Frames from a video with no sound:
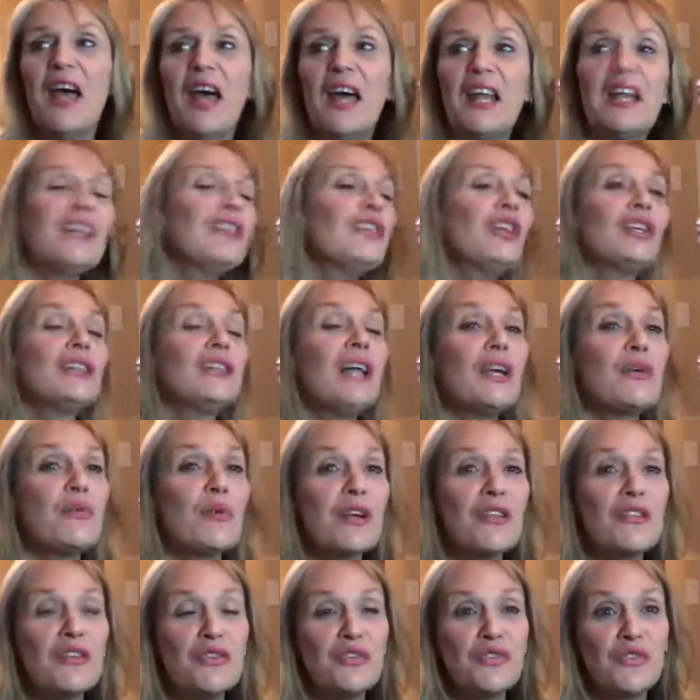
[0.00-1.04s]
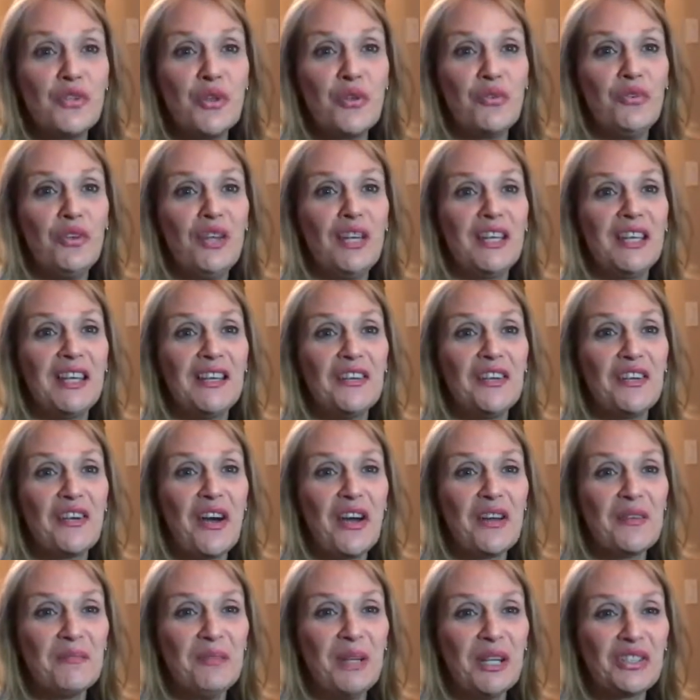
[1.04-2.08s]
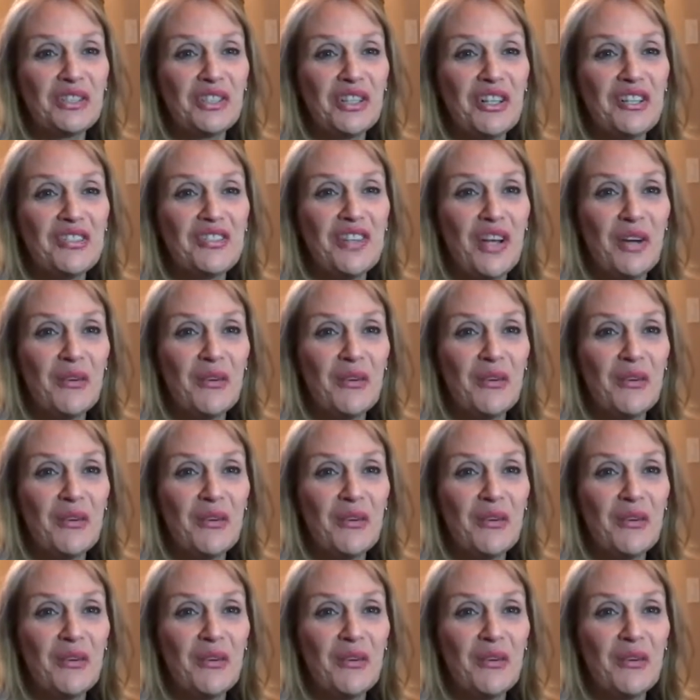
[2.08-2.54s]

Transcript: and I look like one of those doofy kindergarten pictures,